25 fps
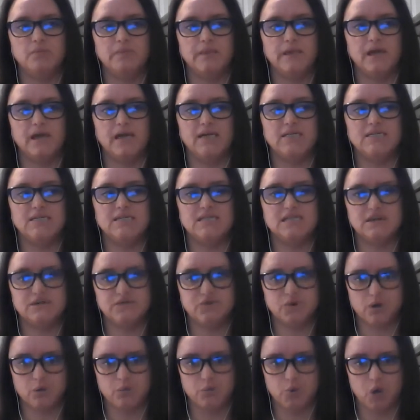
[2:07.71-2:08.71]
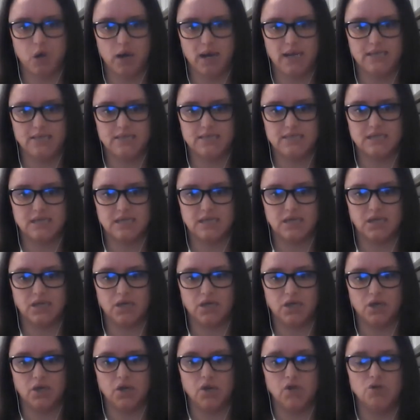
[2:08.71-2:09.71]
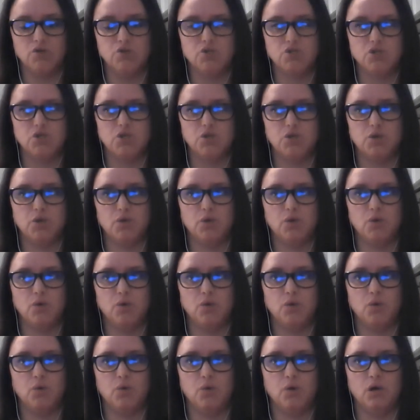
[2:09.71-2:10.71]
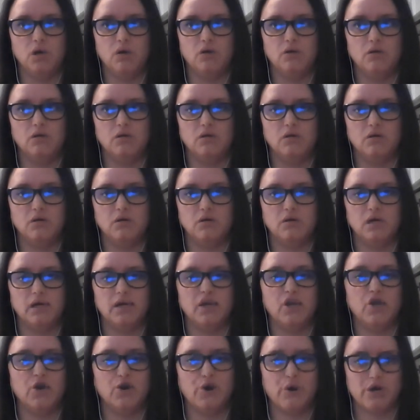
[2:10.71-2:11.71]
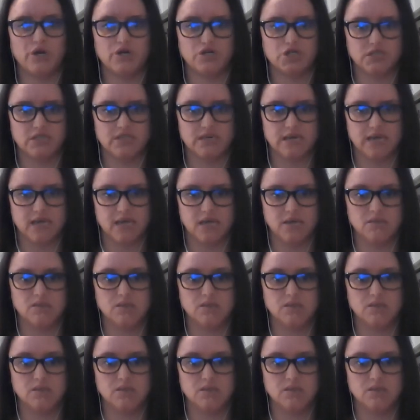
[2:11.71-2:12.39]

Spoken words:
a different pricing to encourage stays.